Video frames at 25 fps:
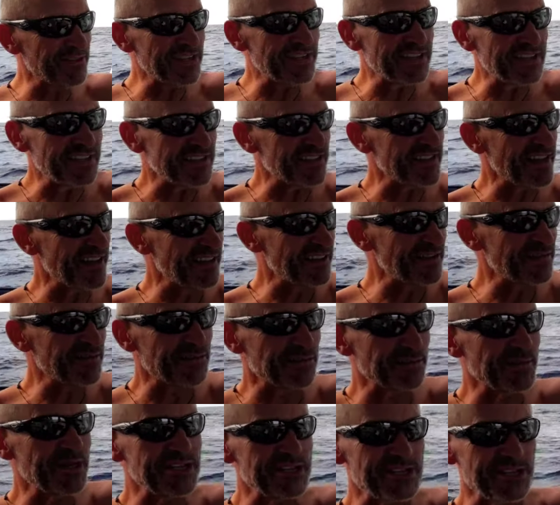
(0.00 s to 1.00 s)
needed that
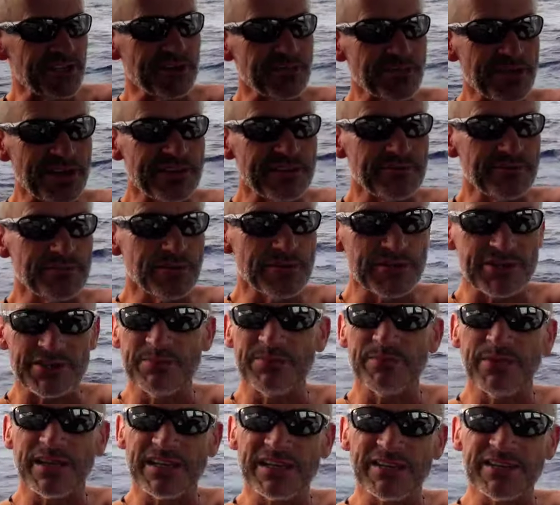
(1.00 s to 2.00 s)
information about
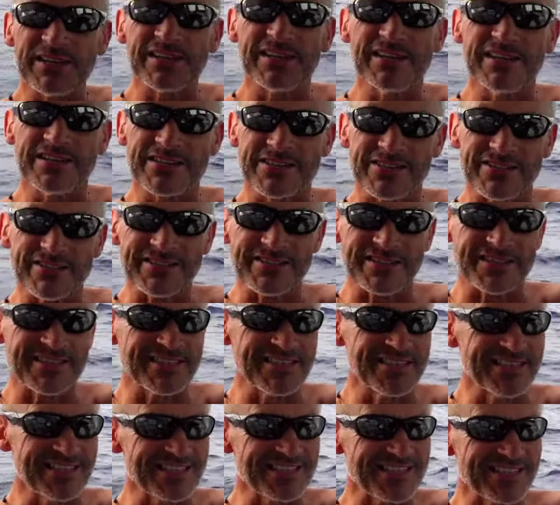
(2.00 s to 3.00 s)
Mottram Daly castles.
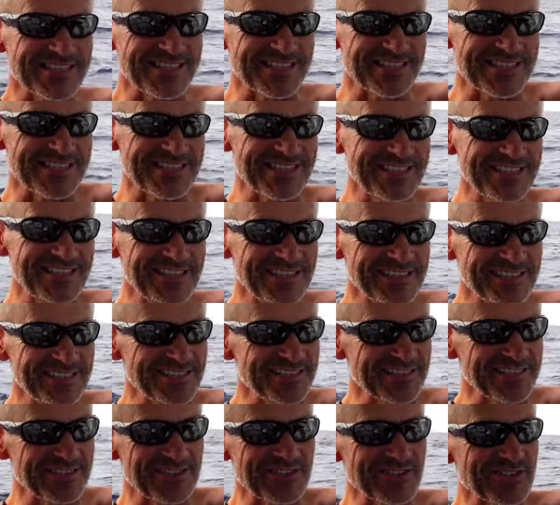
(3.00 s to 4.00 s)
It's just
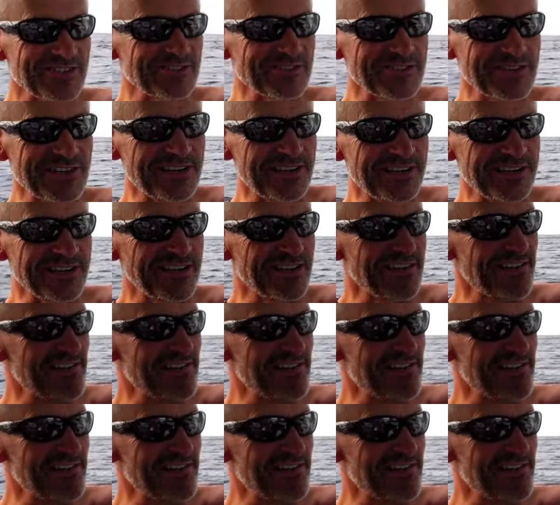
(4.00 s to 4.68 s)
extraordinary.